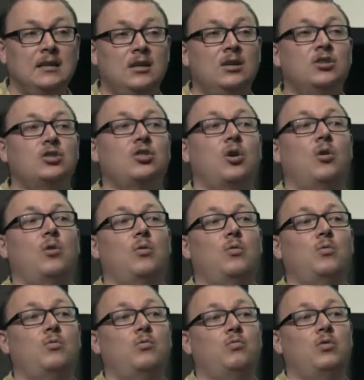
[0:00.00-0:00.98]

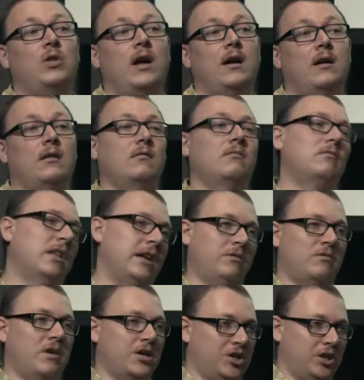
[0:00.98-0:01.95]
So they're like
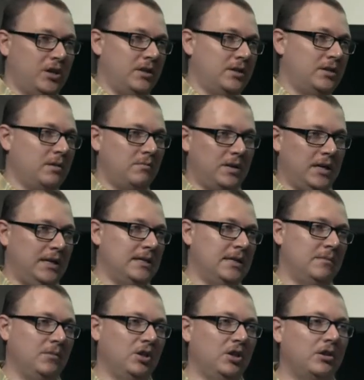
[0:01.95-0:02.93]
Russia, somebody
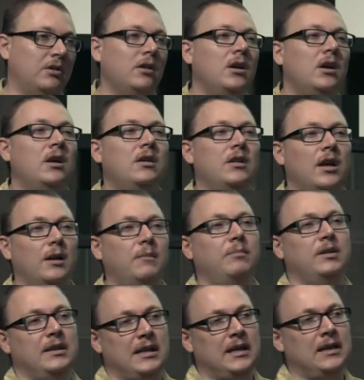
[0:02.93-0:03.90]
similar they
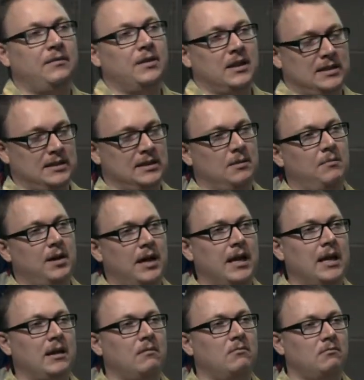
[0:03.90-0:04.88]
believe that
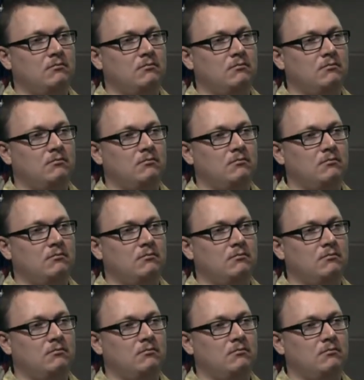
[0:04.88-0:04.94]
somebody